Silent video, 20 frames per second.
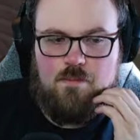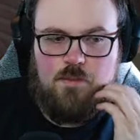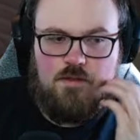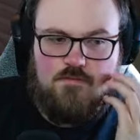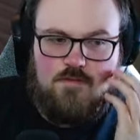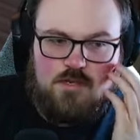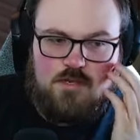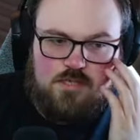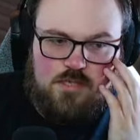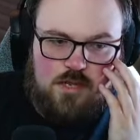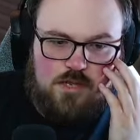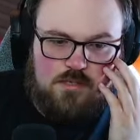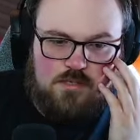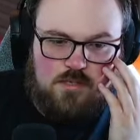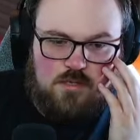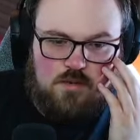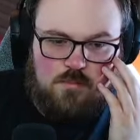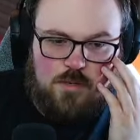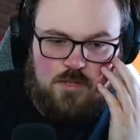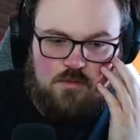But it feels like
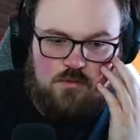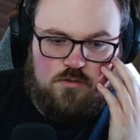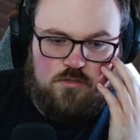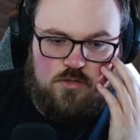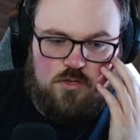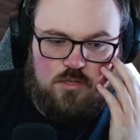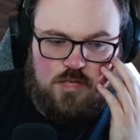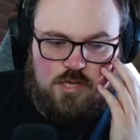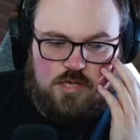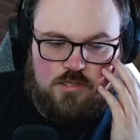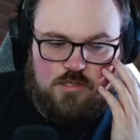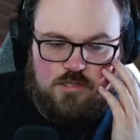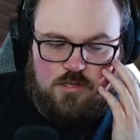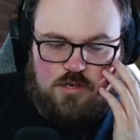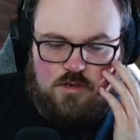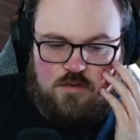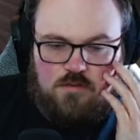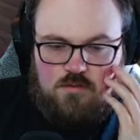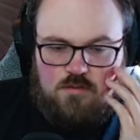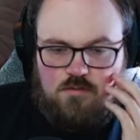it's a little bit closer to
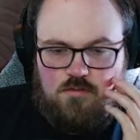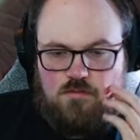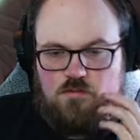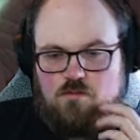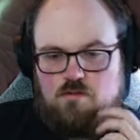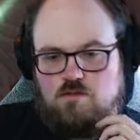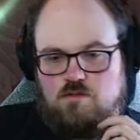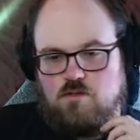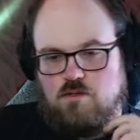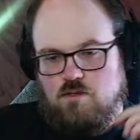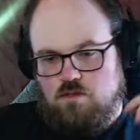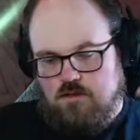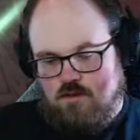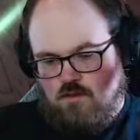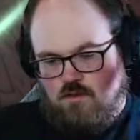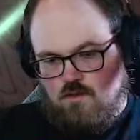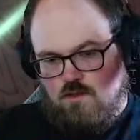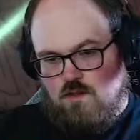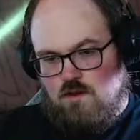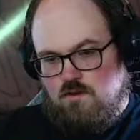legacy
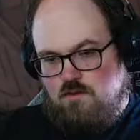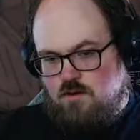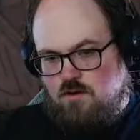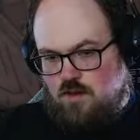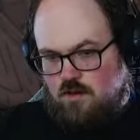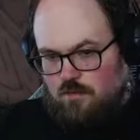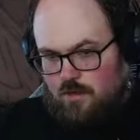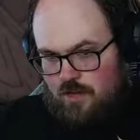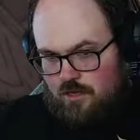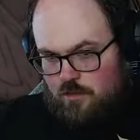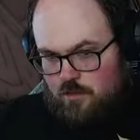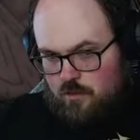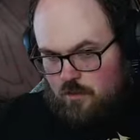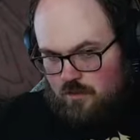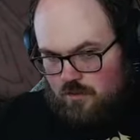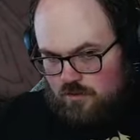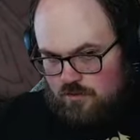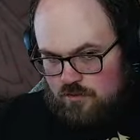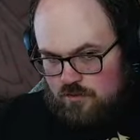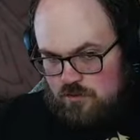in in my
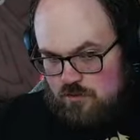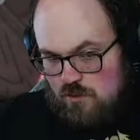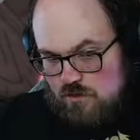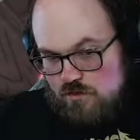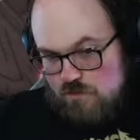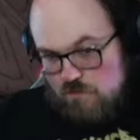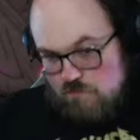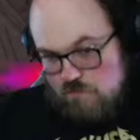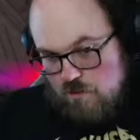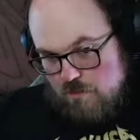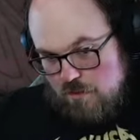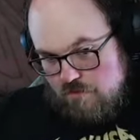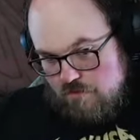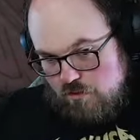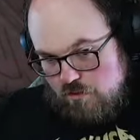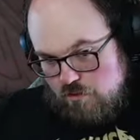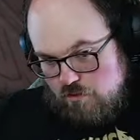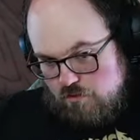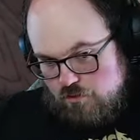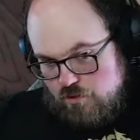experience. It's honestly maybe
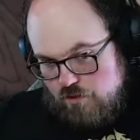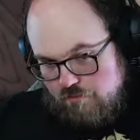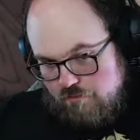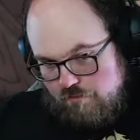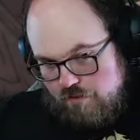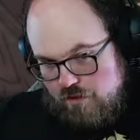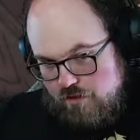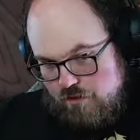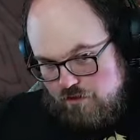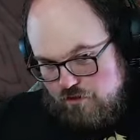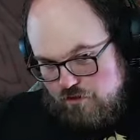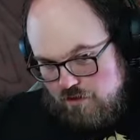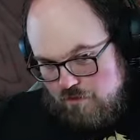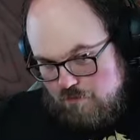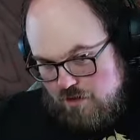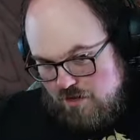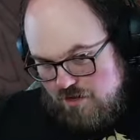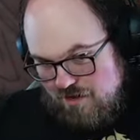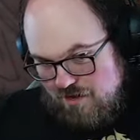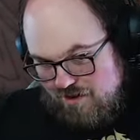even closer to vintage
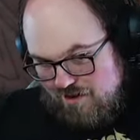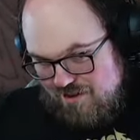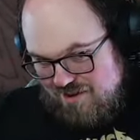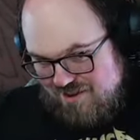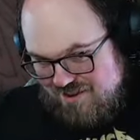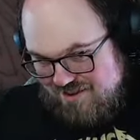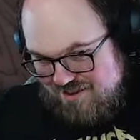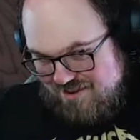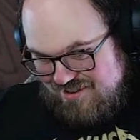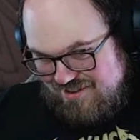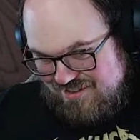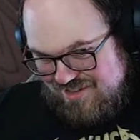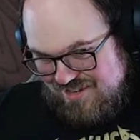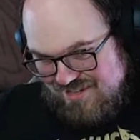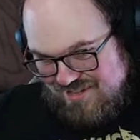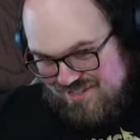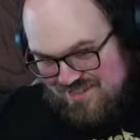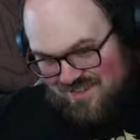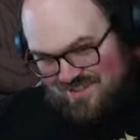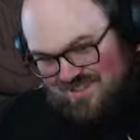than modern just
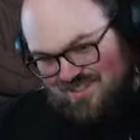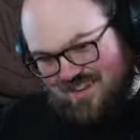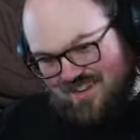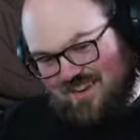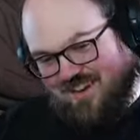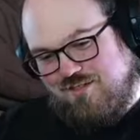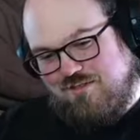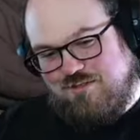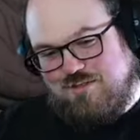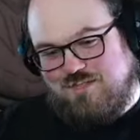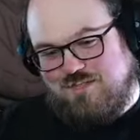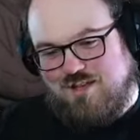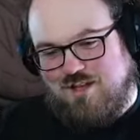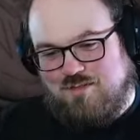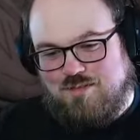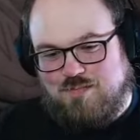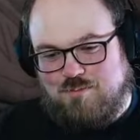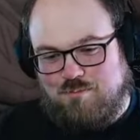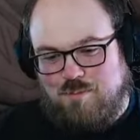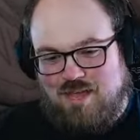cuz there's like all those
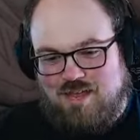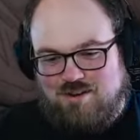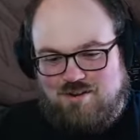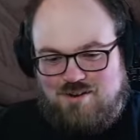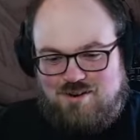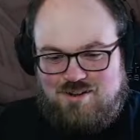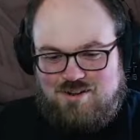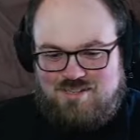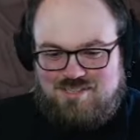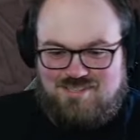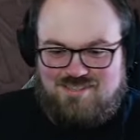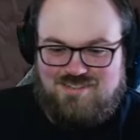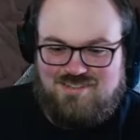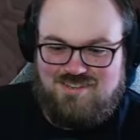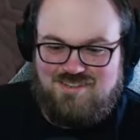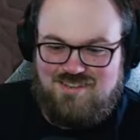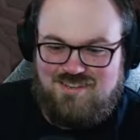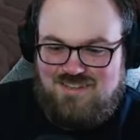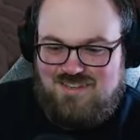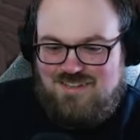all these band cards.
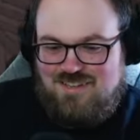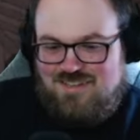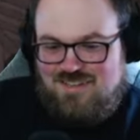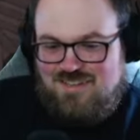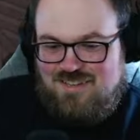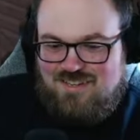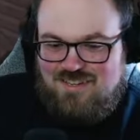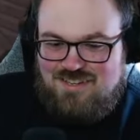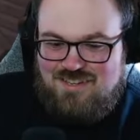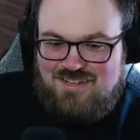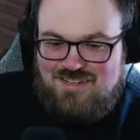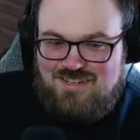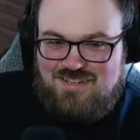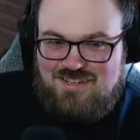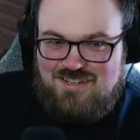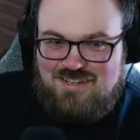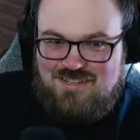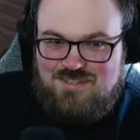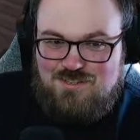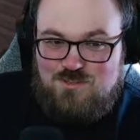
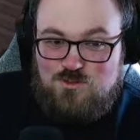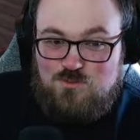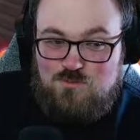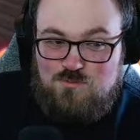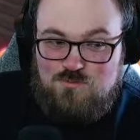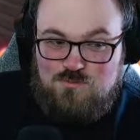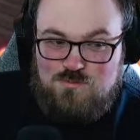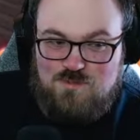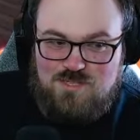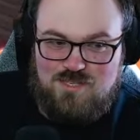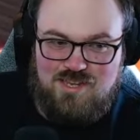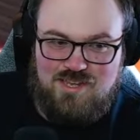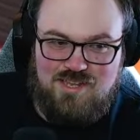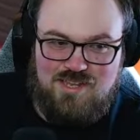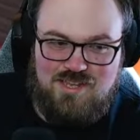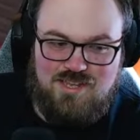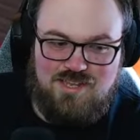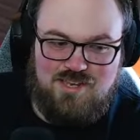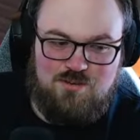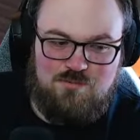
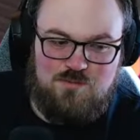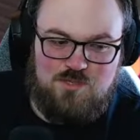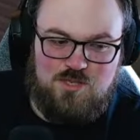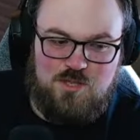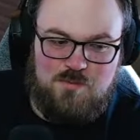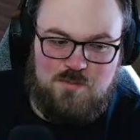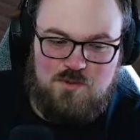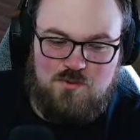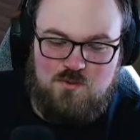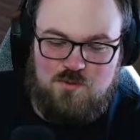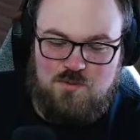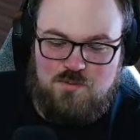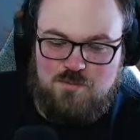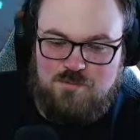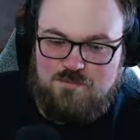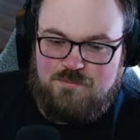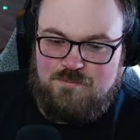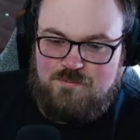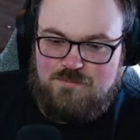Doomsday. Doomsday be cool.